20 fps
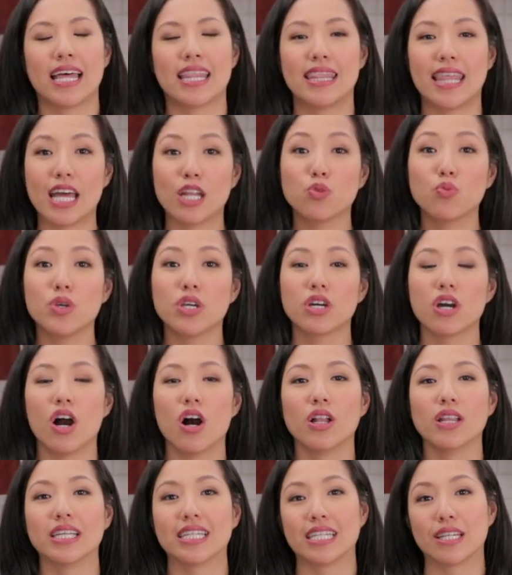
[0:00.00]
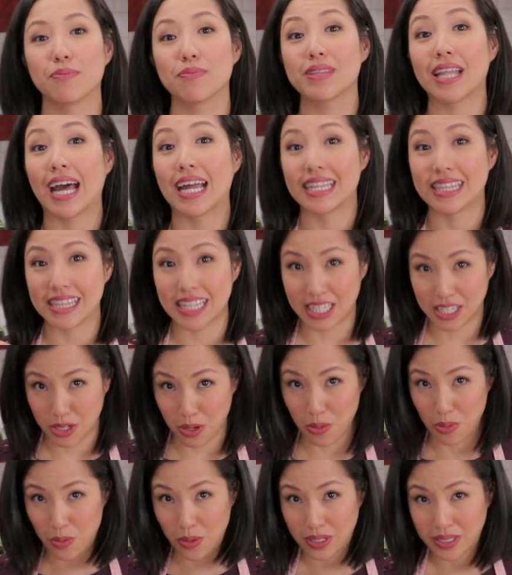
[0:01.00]
then we call it namtan
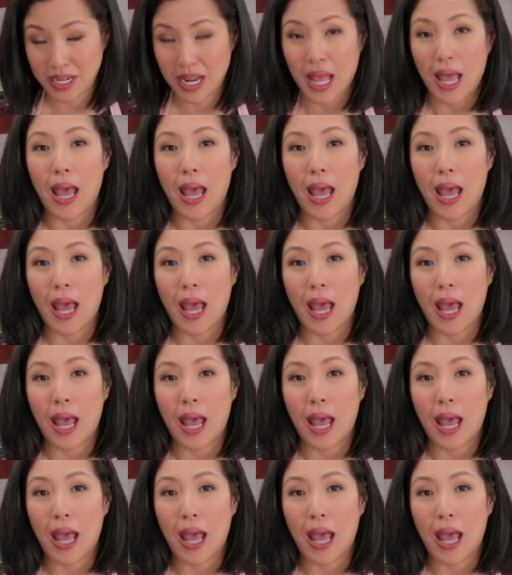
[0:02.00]
tanod.